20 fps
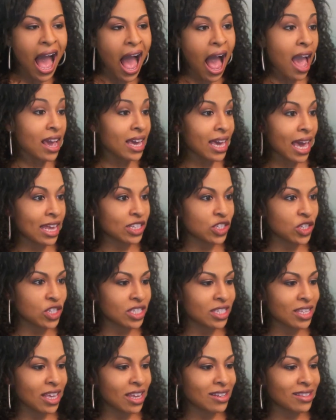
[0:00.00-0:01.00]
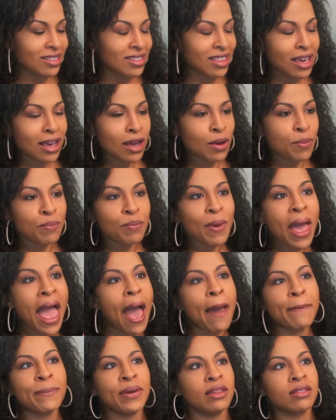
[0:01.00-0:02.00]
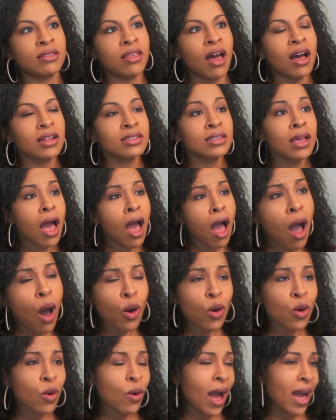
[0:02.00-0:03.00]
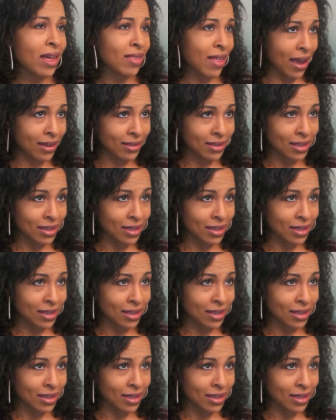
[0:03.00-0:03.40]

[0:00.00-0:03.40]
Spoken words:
I can't just sit and think of happy thoughts. Oh, I like